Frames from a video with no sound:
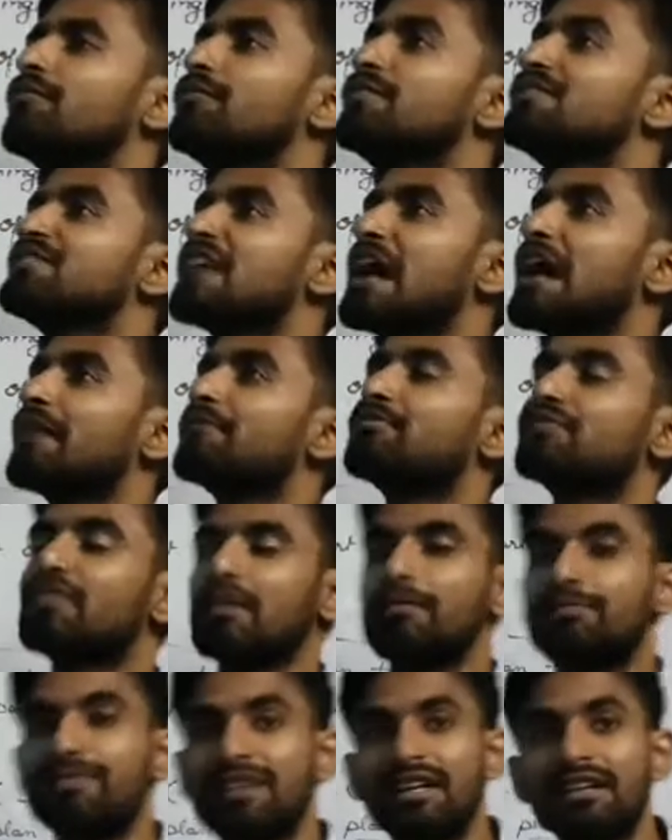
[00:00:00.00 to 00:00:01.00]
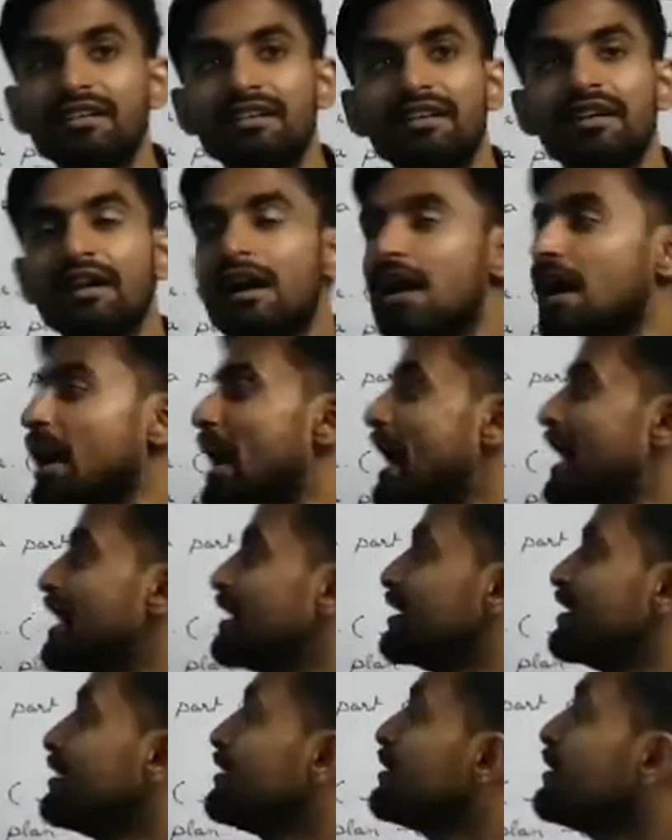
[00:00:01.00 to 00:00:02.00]
which have subject
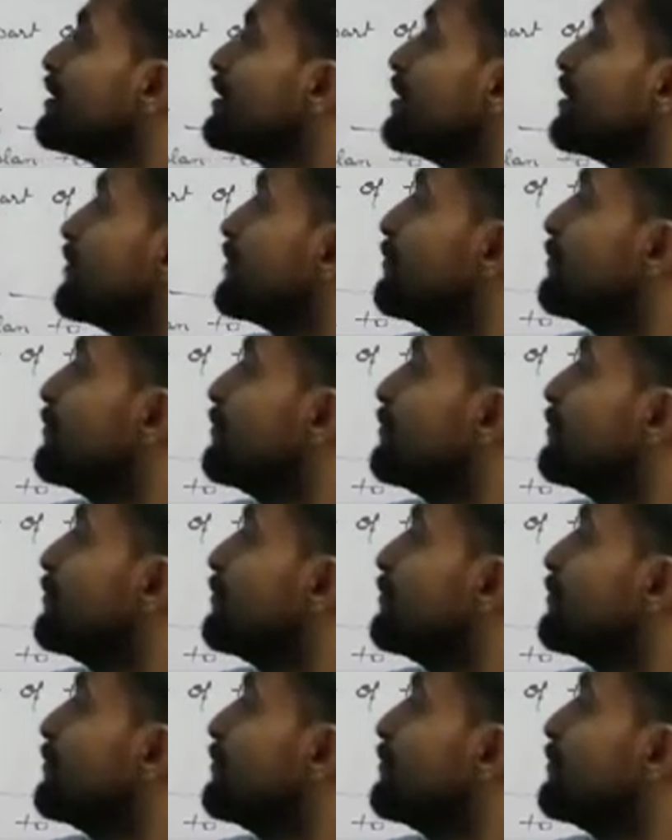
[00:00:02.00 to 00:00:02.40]
and a